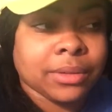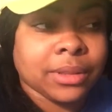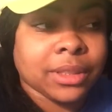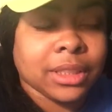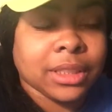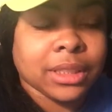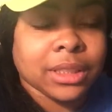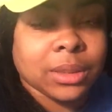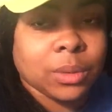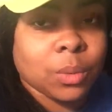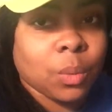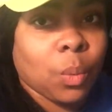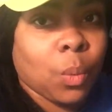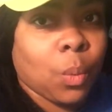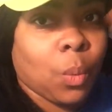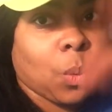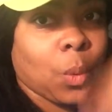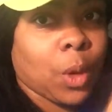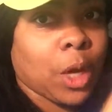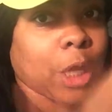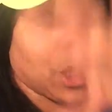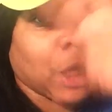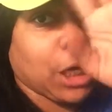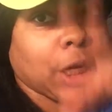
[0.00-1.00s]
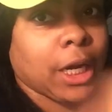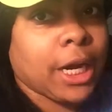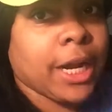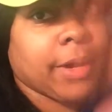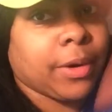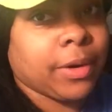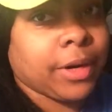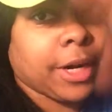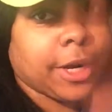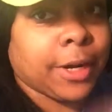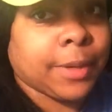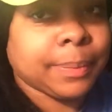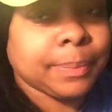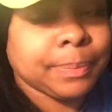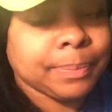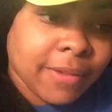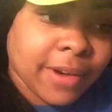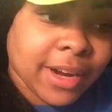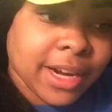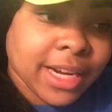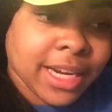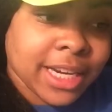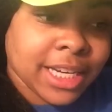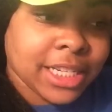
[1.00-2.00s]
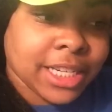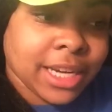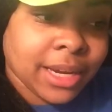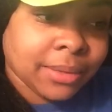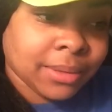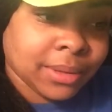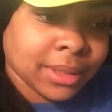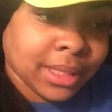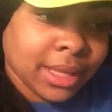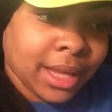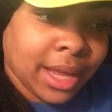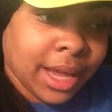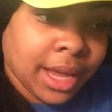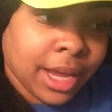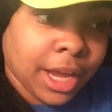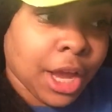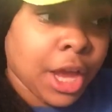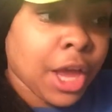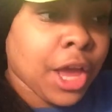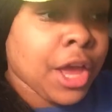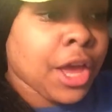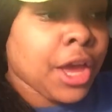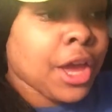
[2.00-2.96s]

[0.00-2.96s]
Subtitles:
It's just way down there. Friend DJ was like,